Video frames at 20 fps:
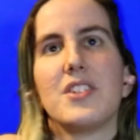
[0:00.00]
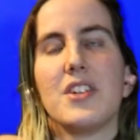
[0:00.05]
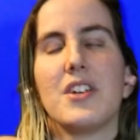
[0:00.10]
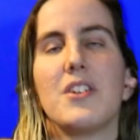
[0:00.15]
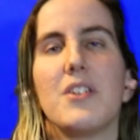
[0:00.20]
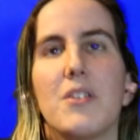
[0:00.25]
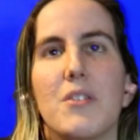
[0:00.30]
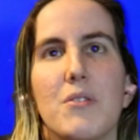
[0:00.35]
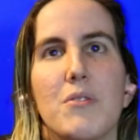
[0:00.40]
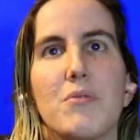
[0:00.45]

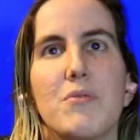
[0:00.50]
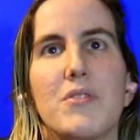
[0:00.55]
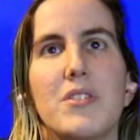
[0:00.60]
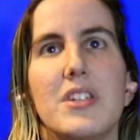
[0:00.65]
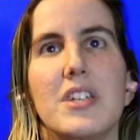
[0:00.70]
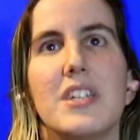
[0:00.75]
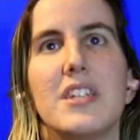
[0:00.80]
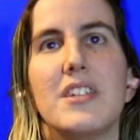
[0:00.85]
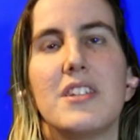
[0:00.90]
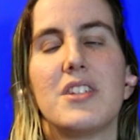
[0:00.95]

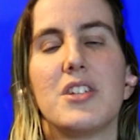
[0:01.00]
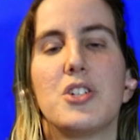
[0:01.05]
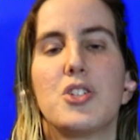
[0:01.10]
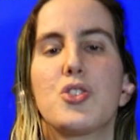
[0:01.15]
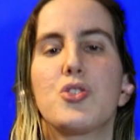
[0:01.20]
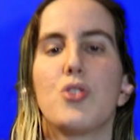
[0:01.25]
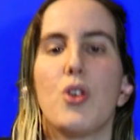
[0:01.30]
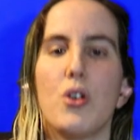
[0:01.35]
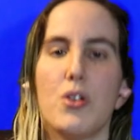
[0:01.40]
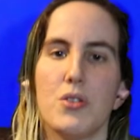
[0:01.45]
the
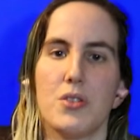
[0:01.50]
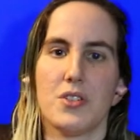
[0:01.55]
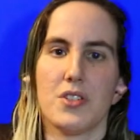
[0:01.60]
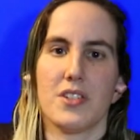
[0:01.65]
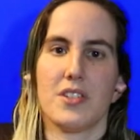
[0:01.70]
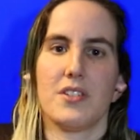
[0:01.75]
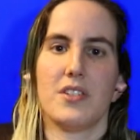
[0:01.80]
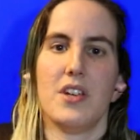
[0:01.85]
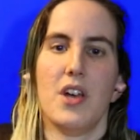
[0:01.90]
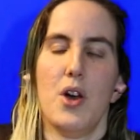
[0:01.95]

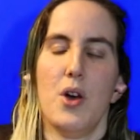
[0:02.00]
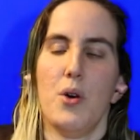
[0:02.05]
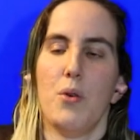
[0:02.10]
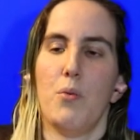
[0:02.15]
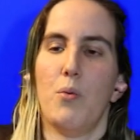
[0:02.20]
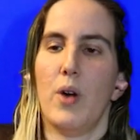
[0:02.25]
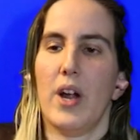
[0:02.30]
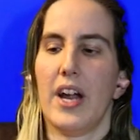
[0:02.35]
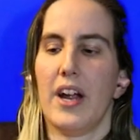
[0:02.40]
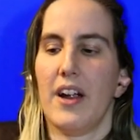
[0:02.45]
trolls,
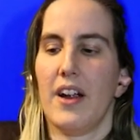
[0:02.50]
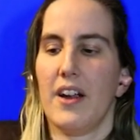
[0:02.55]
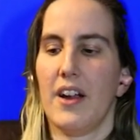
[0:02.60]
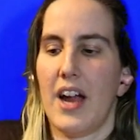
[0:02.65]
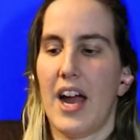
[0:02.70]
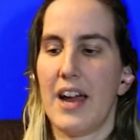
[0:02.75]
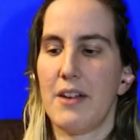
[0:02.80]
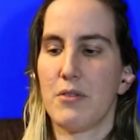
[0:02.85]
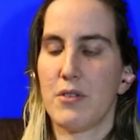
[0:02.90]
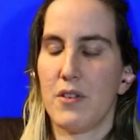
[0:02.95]

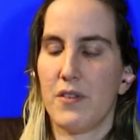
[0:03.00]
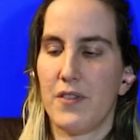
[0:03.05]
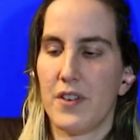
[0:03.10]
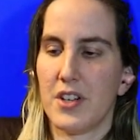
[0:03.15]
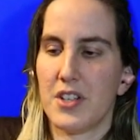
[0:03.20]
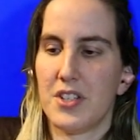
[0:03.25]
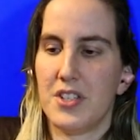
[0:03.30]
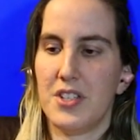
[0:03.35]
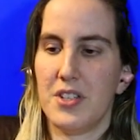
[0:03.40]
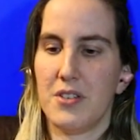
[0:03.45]
where I
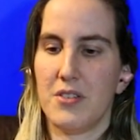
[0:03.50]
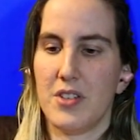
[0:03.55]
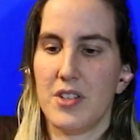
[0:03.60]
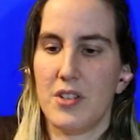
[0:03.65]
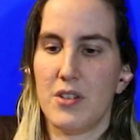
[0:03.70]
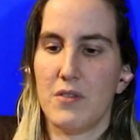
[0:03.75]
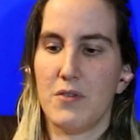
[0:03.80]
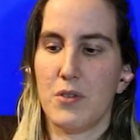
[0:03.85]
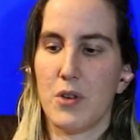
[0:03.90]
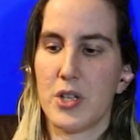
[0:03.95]
refer
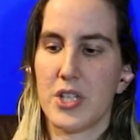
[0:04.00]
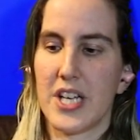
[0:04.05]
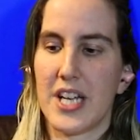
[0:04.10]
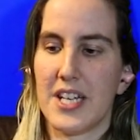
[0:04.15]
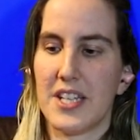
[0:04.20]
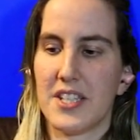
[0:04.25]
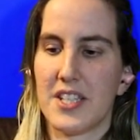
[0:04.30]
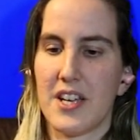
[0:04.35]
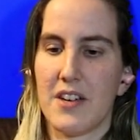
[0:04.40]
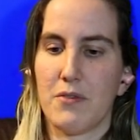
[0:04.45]
to,
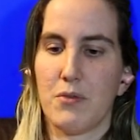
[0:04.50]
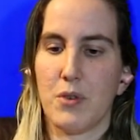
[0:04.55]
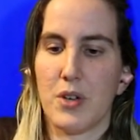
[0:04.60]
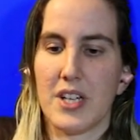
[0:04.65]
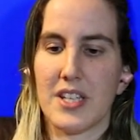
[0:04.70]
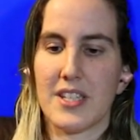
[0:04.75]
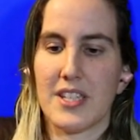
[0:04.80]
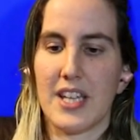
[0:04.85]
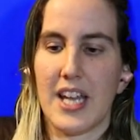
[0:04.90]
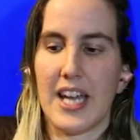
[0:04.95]
4chan and stuff,
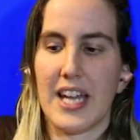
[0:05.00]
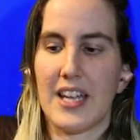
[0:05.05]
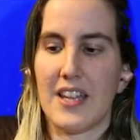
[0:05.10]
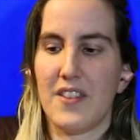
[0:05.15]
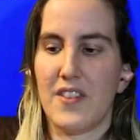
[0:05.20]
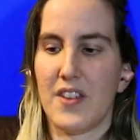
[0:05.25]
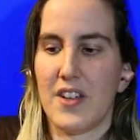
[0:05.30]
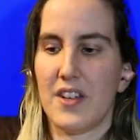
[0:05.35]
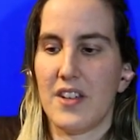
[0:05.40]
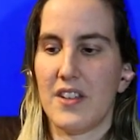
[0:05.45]
where it's like
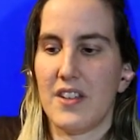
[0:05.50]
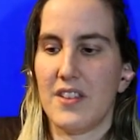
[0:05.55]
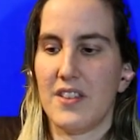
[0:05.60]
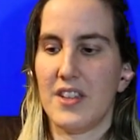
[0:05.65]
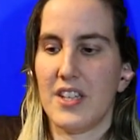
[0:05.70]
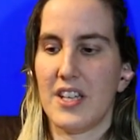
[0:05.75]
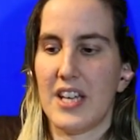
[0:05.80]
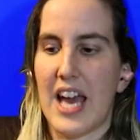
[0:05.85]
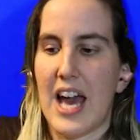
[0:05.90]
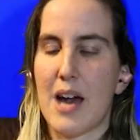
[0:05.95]

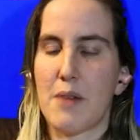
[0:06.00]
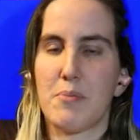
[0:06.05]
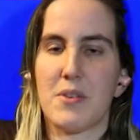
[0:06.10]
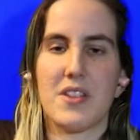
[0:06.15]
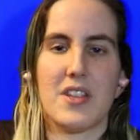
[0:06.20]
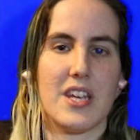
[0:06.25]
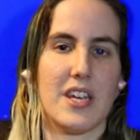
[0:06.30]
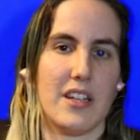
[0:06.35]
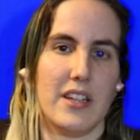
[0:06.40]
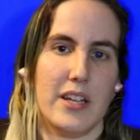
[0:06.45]
the
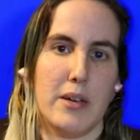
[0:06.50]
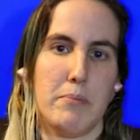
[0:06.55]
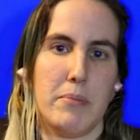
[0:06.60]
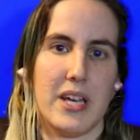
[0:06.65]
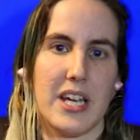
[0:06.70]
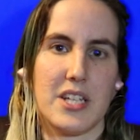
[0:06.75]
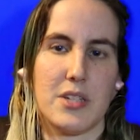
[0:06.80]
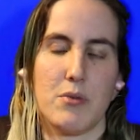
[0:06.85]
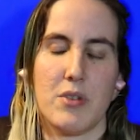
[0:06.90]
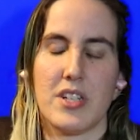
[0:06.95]
apathy
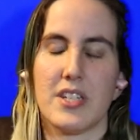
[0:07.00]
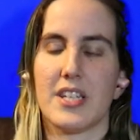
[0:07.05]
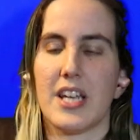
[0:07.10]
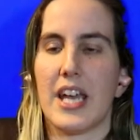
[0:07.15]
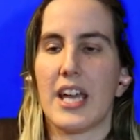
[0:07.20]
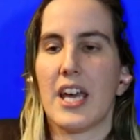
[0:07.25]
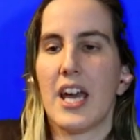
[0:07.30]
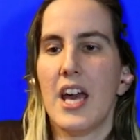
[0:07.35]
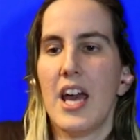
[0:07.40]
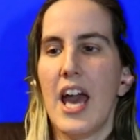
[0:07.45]
Olympics, where it's
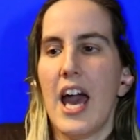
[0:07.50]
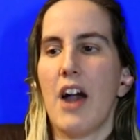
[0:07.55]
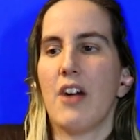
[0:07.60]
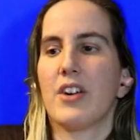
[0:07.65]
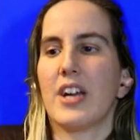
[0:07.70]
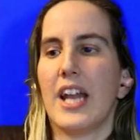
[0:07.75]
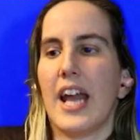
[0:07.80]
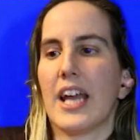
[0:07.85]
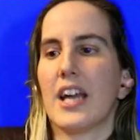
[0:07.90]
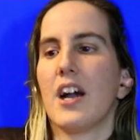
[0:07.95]
like,
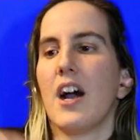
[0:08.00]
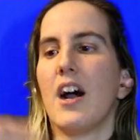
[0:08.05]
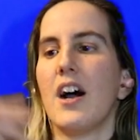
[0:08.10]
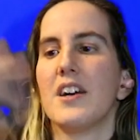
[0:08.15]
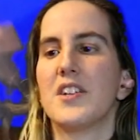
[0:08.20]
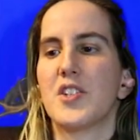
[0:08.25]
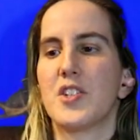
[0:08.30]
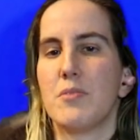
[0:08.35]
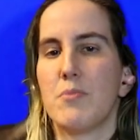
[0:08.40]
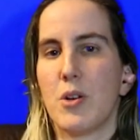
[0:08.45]
how can I
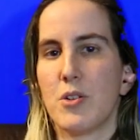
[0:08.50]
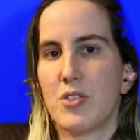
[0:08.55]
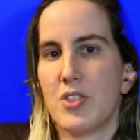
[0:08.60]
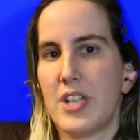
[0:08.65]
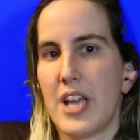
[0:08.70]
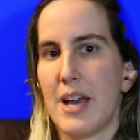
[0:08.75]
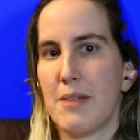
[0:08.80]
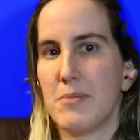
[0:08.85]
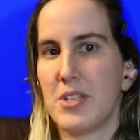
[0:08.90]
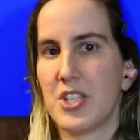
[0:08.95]
cause the
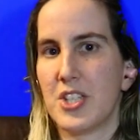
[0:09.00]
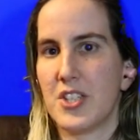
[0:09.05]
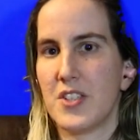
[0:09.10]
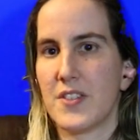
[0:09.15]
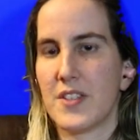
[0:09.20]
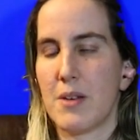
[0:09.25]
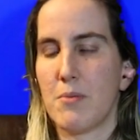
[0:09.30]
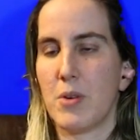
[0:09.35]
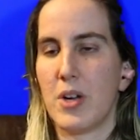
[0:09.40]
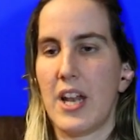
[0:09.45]
most damage to
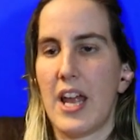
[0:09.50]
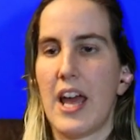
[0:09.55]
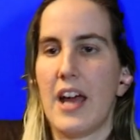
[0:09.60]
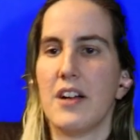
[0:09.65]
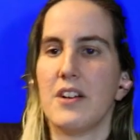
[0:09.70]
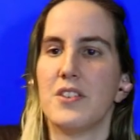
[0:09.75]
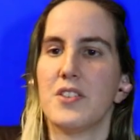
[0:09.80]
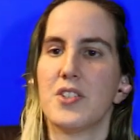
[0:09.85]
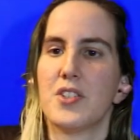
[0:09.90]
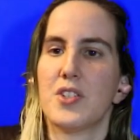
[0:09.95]
someone
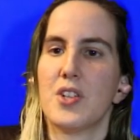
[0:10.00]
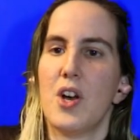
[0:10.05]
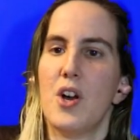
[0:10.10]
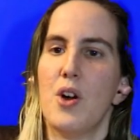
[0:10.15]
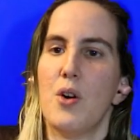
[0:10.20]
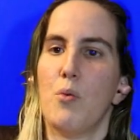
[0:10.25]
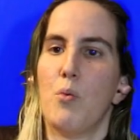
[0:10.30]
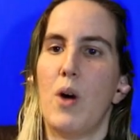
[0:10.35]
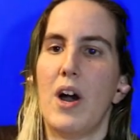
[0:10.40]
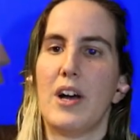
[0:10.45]
else
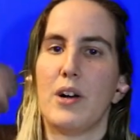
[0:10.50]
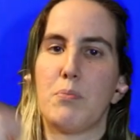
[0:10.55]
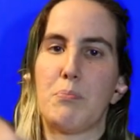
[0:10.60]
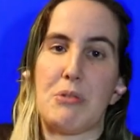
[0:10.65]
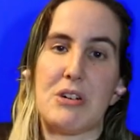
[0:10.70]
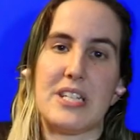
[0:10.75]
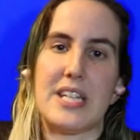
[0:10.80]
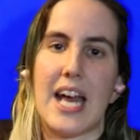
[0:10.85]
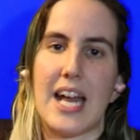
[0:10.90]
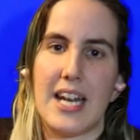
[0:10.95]
while
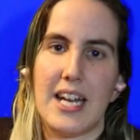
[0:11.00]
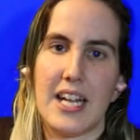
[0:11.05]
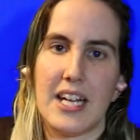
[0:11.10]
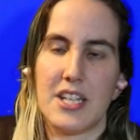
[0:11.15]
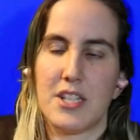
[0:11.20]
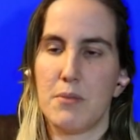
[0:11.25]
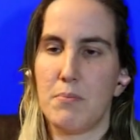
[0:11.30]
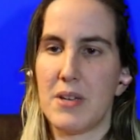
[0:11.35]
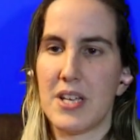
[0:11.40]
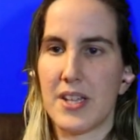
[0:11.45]

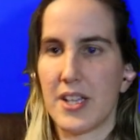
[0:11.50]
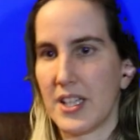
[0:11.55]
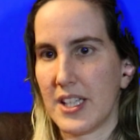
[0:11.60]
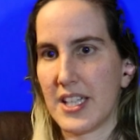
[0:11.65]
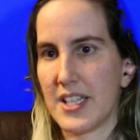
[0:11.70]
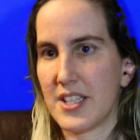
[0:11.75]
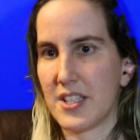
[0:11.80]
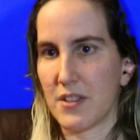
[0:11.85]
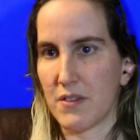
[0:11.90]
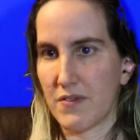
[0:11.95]
pretending to be the
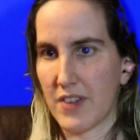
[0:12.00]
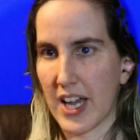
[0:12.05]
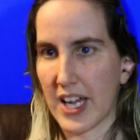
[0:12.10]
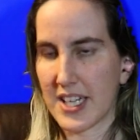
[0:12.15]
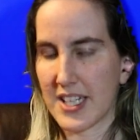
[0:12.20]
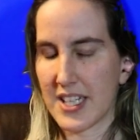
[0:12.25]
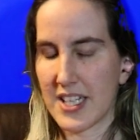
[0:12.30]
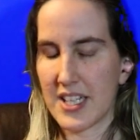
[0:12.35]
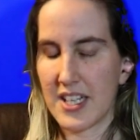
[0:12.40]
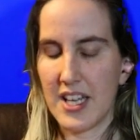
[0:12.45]
least
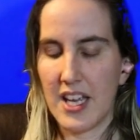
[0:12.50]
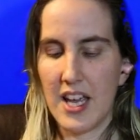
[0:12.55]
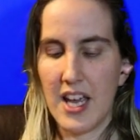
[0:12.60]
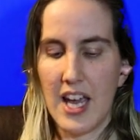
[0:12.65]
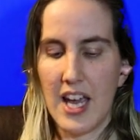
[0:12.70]
affected?